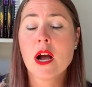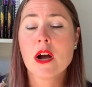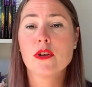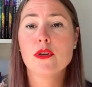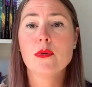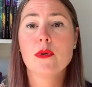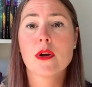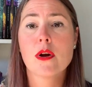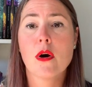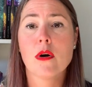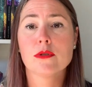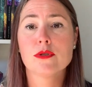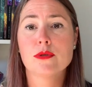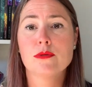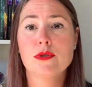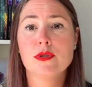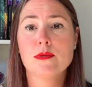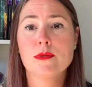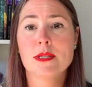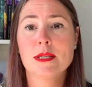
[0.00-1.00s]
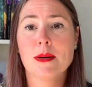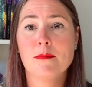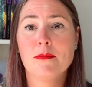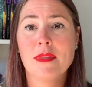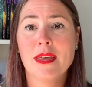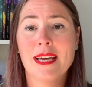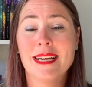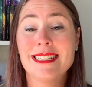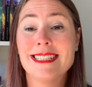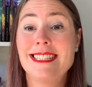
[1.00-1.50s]
You could also do
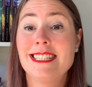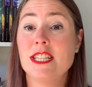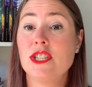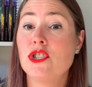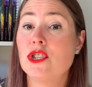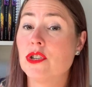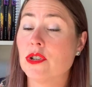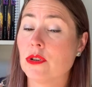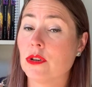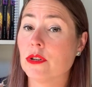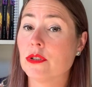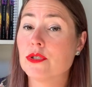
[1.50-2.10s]
something digital,